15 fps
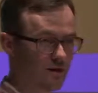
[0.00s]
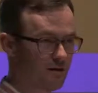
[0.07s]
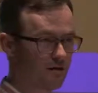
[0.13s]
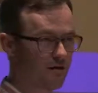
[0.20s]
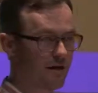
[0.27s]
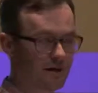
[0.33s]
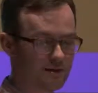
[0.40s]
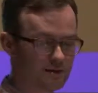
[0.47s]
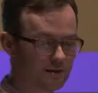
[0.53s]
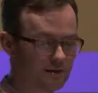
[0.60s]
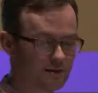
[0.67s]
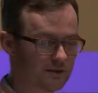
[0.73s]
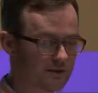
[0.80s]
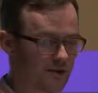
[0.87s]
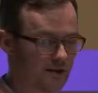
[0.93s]

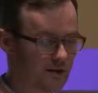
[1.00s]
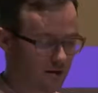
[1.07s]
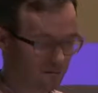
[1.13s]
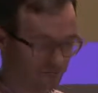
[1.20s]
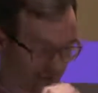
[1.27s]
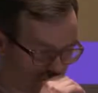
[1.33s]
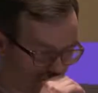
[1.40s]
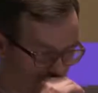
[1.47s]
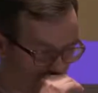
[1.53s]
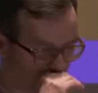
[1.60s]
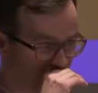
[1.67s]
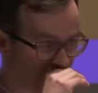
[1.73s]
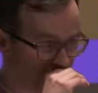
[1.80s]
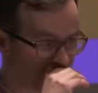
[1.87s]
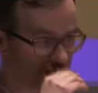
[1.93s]
phrases,
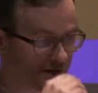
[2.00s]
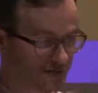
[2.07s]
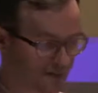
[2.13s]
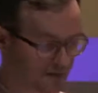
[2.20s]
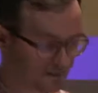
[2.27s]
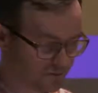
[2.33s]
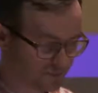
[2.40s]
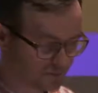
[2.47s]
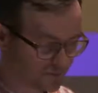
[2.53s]
melodies,